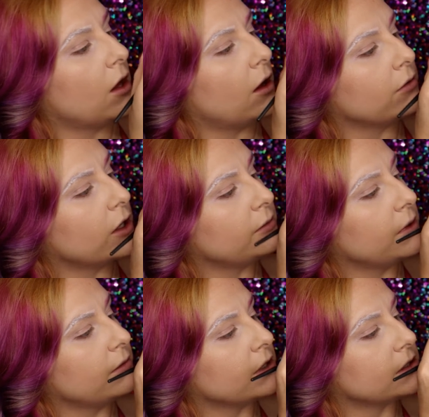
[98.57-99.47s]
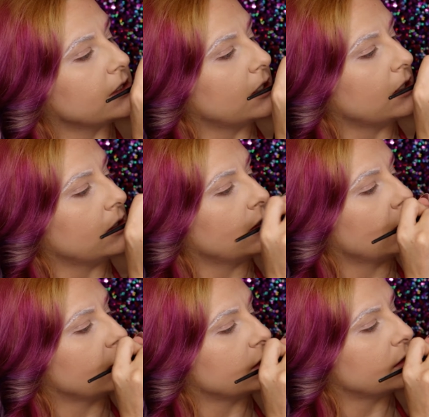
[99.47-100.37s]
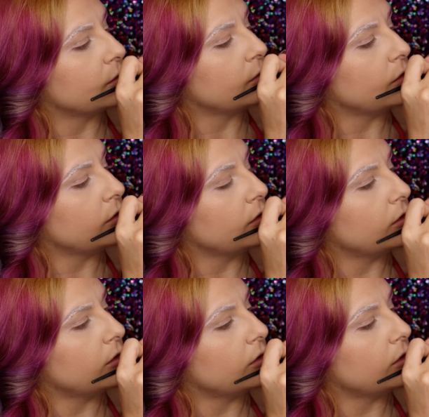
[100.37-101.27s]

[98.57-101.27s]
I'm going to be mixing Swoon